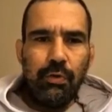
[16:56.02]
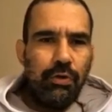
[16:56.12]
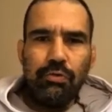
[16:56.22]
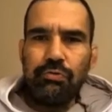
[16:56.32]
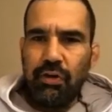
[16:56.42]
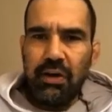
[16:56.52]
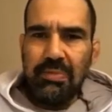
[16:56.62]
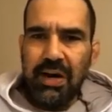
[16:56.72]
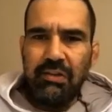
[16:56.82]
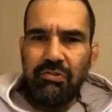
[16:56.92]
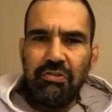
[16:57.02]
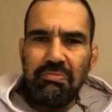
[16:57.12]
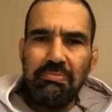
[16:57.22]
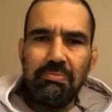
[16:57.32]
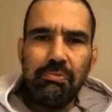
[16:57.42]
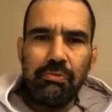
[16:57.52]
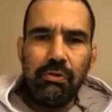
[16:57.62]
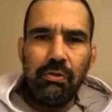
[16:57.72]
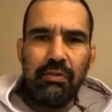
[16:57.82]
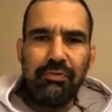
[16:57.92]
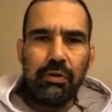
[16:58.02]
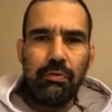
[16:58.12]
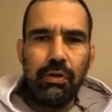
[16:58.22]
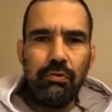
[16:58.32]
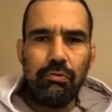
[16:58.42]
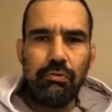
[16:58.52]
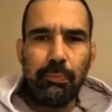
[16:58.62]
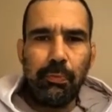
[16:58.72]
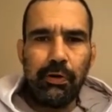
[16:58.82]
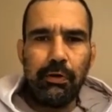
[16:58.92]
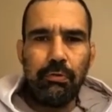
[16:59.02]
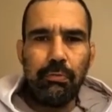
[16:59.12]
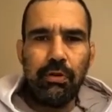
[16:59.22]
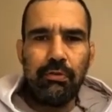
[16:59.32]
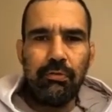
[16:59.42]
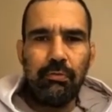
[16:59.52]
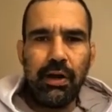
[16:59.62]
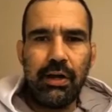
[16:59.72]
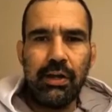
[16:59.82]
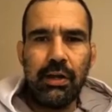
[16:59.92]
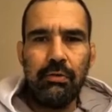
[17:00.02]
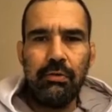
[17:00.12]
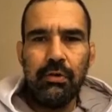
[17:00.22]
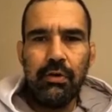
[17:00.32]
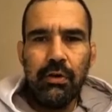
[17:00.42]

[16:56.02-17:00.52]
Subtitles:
we don't train much, so I think we need to support the community right now,